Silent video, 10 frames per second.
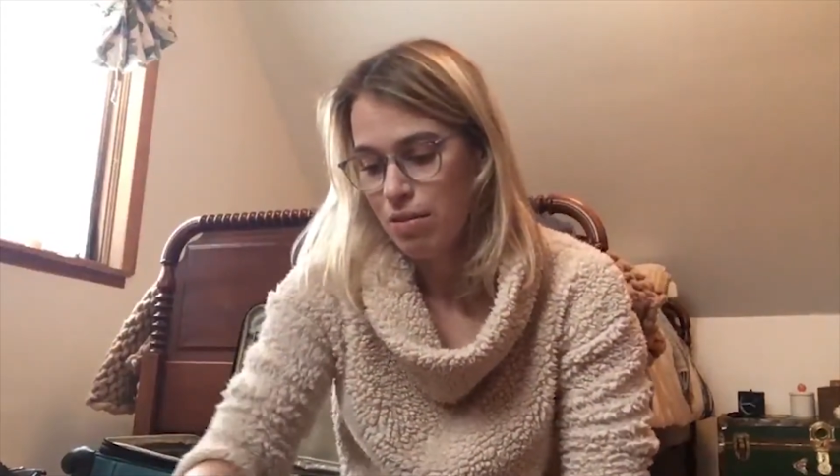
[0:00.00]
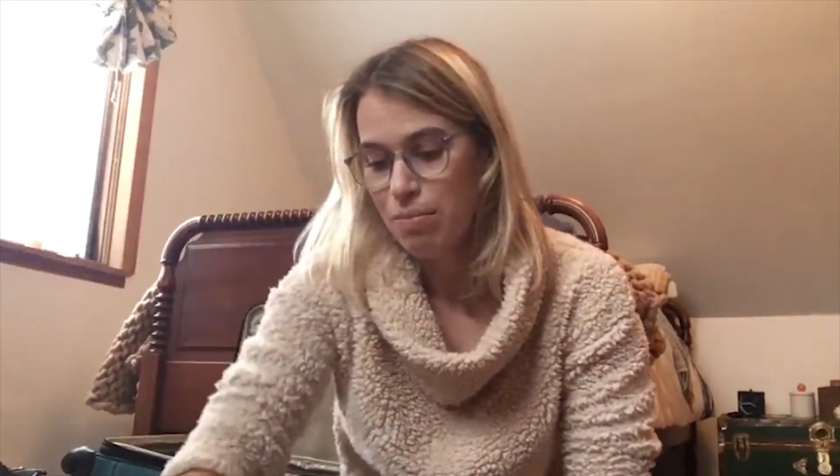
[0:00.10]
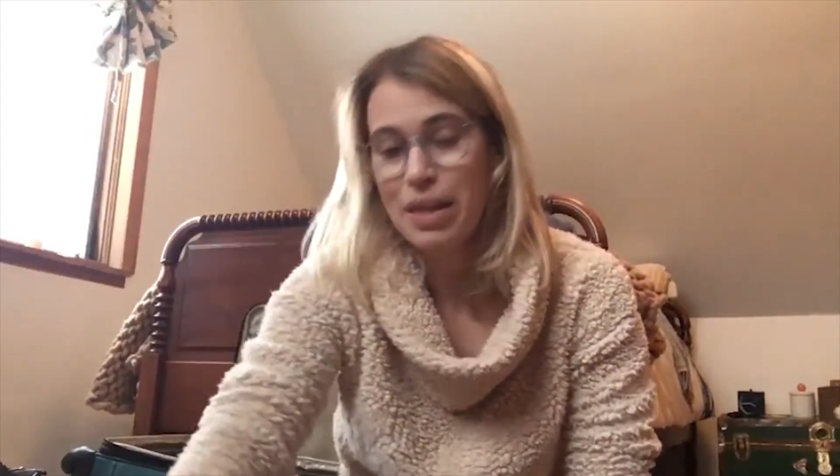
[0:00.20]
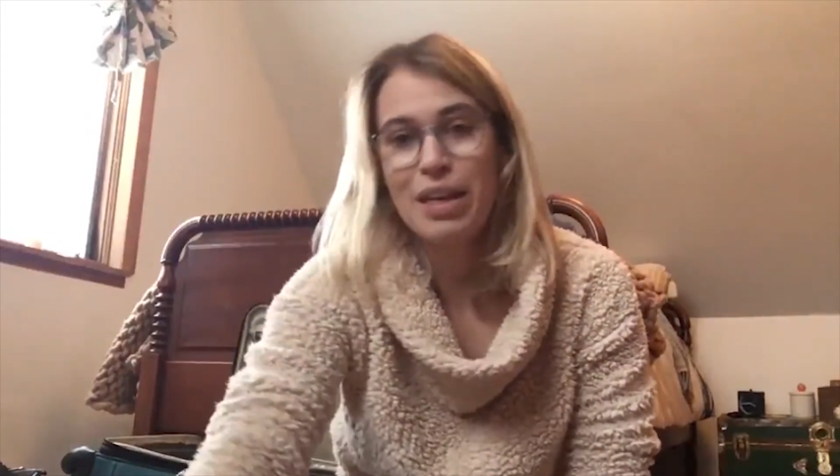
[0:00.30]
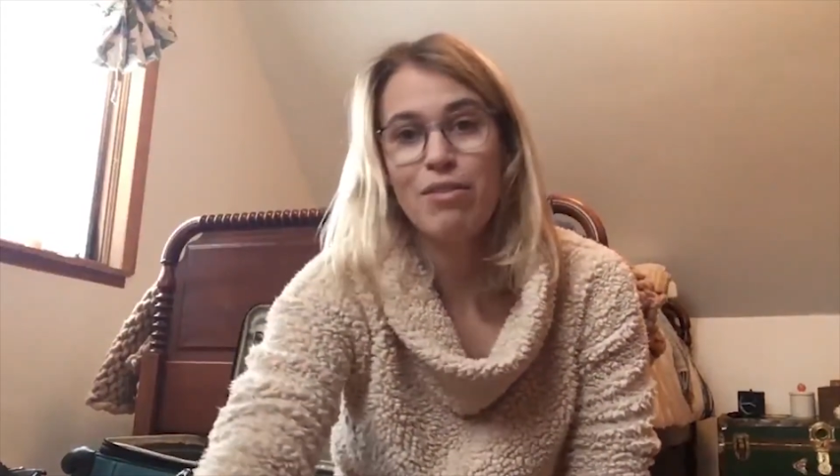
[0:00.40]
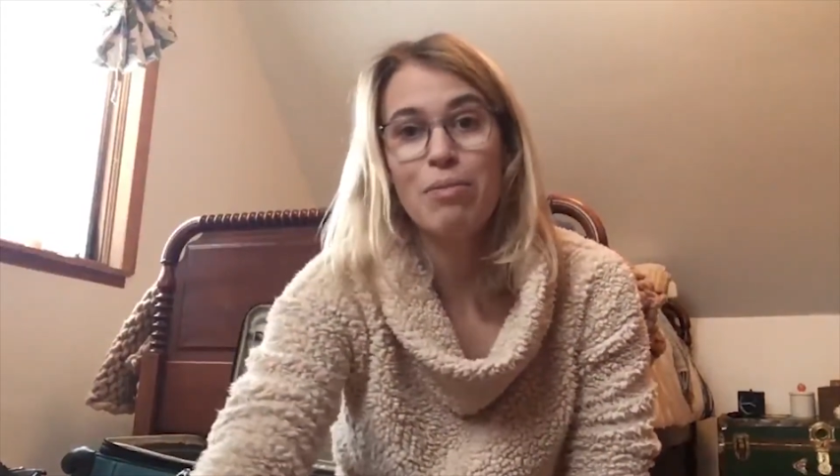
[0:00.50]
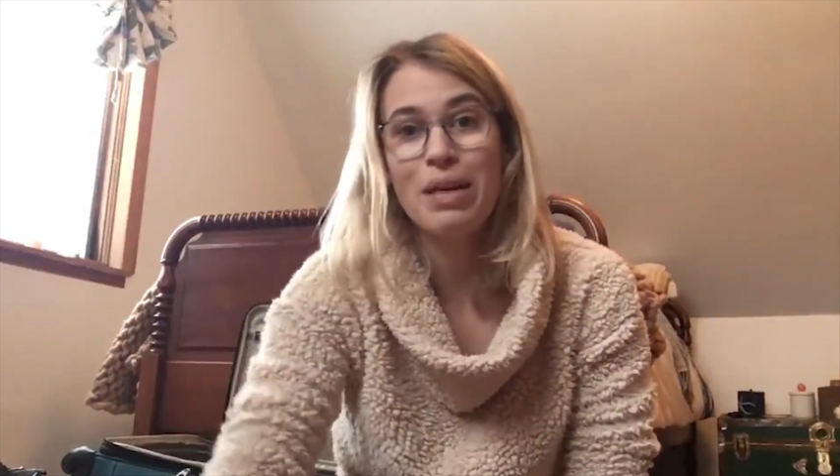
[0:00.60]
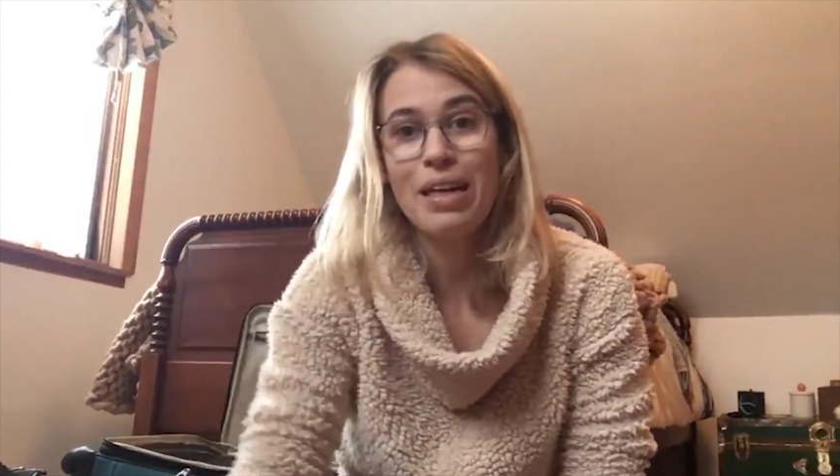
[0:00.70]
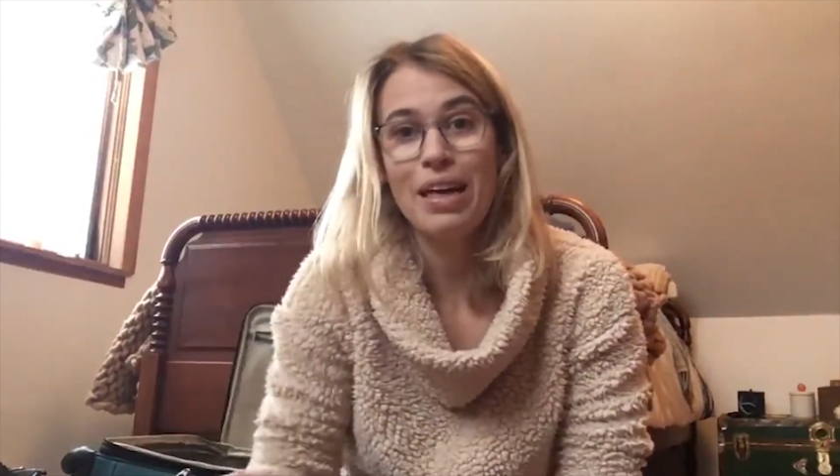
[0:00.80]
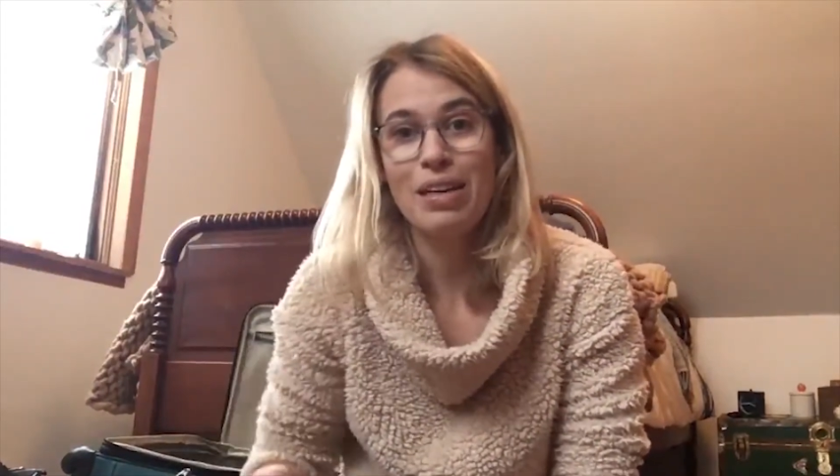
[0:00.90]
make
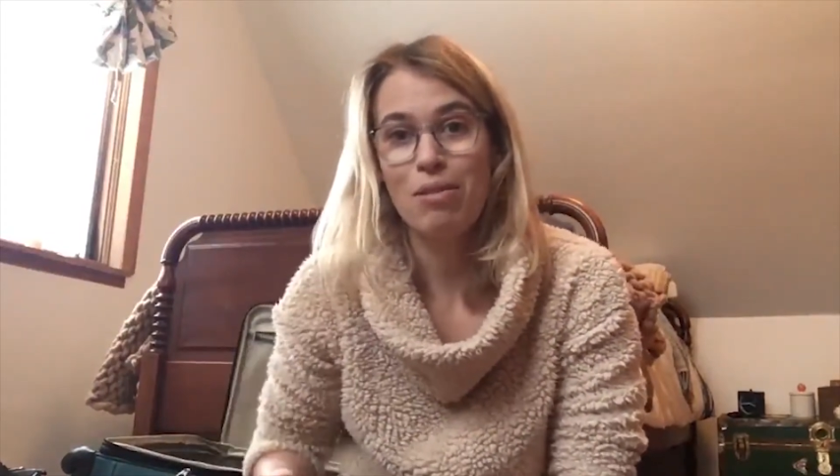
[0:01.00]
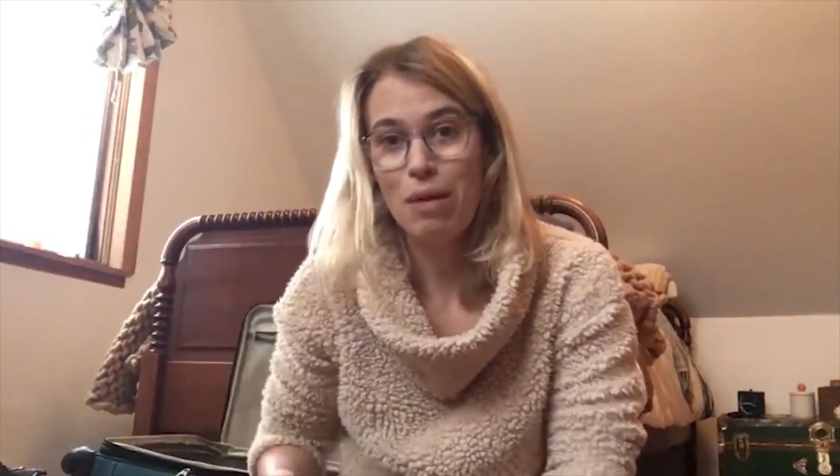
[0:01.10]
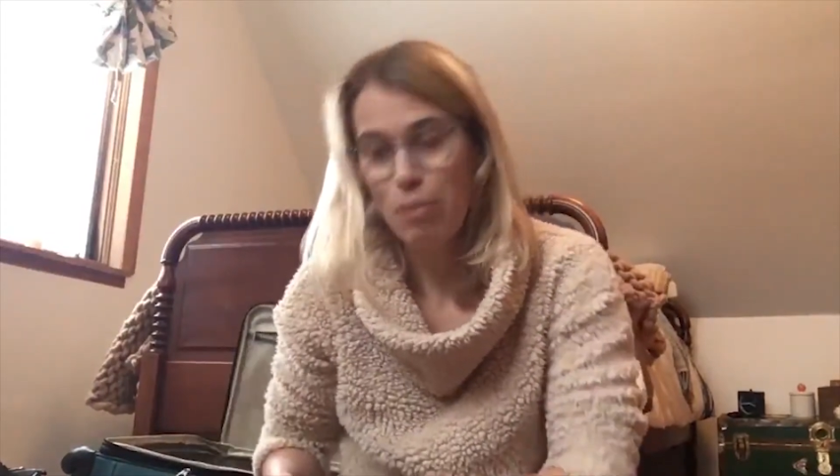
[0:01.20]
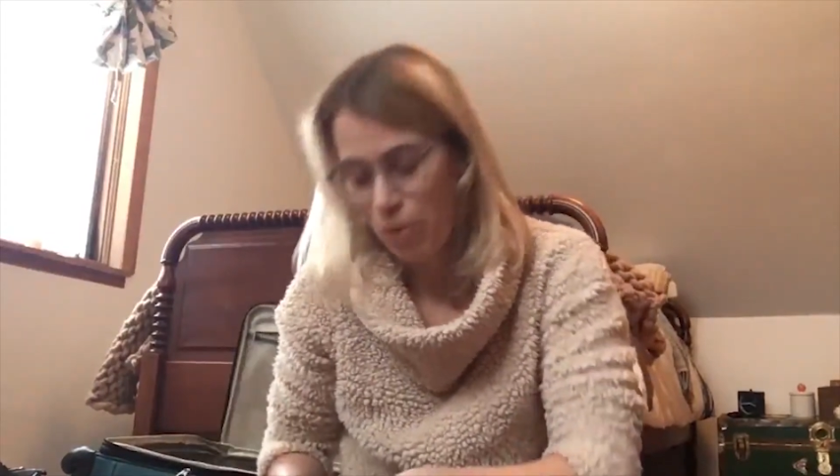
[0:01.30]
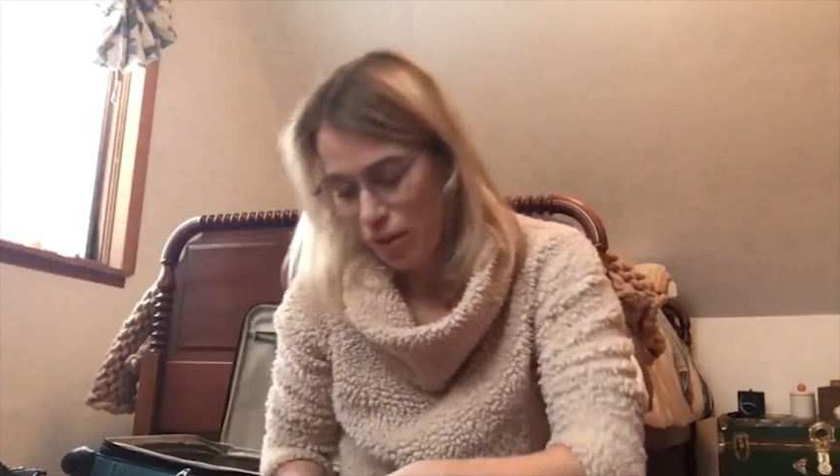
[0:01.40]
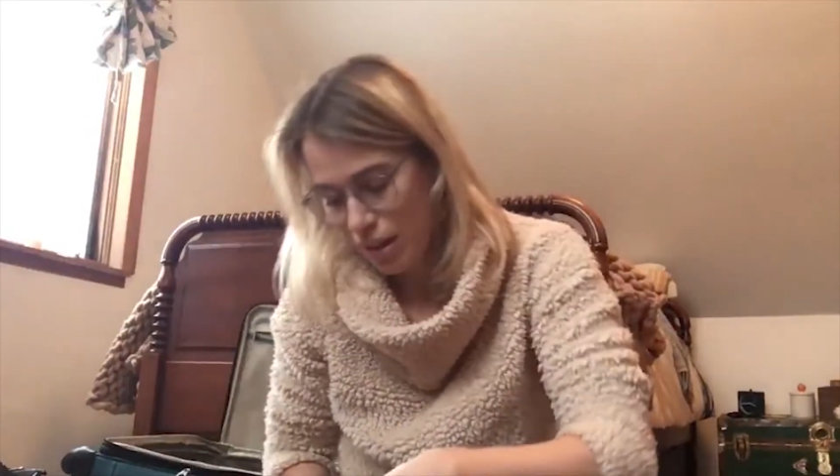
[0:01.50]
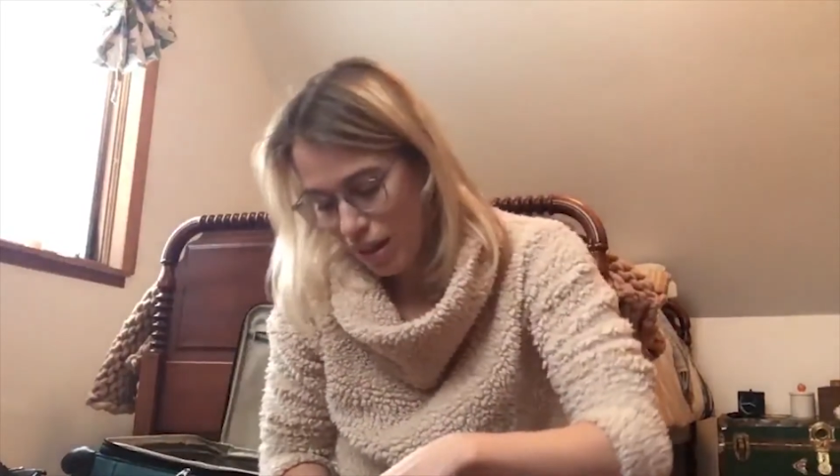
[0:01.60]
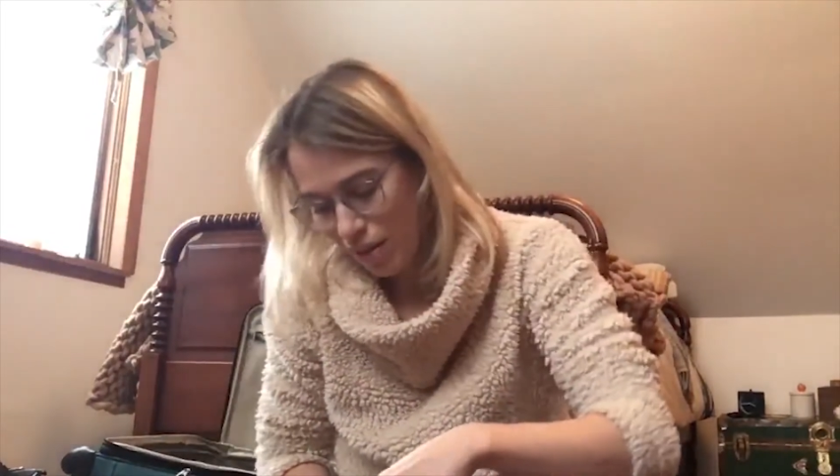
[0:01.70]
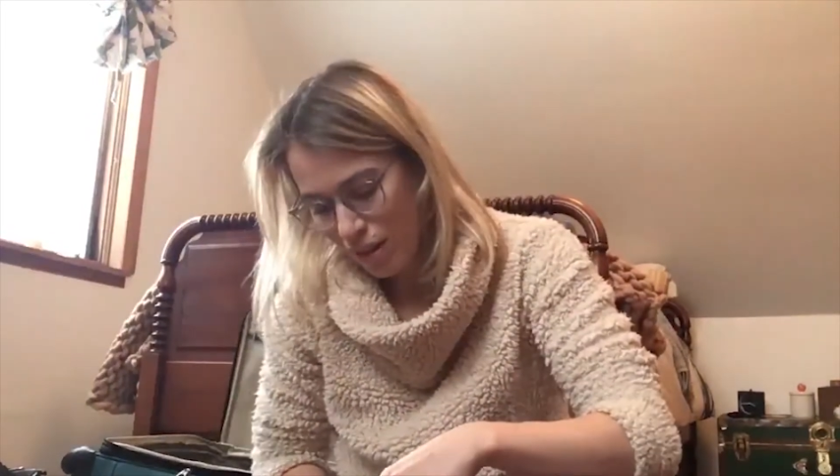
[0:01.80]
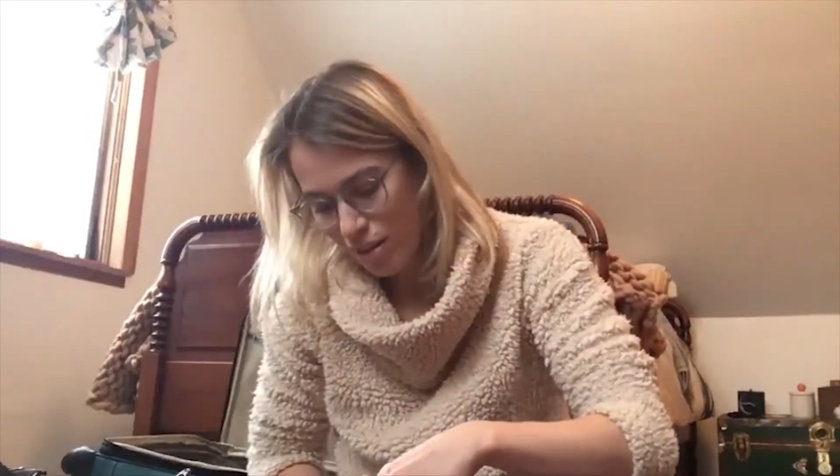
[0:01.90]
everybody hate you by pulling down a